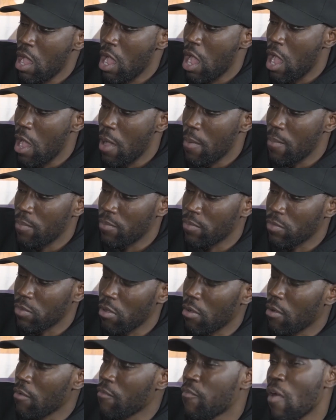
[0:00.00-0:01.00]

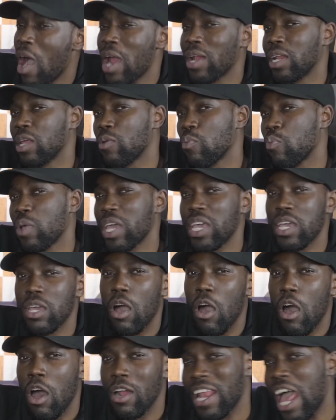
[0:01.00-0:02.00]
Finally,
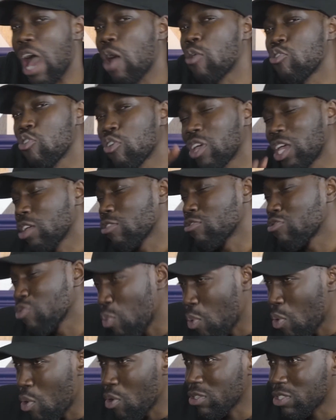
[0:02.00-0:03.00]
we are now looking
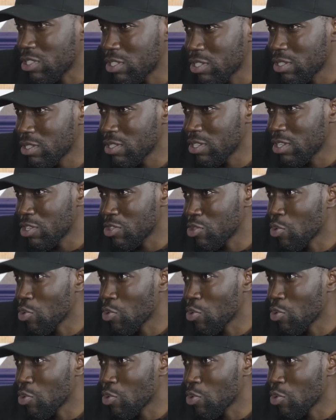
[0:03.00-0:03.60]
towards